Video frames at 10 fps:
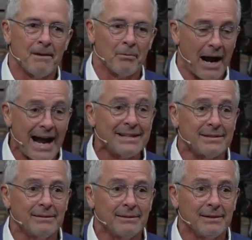
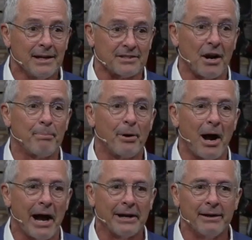Right is our
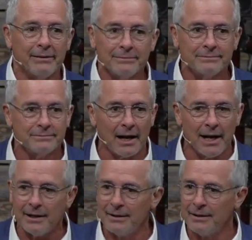pride, right?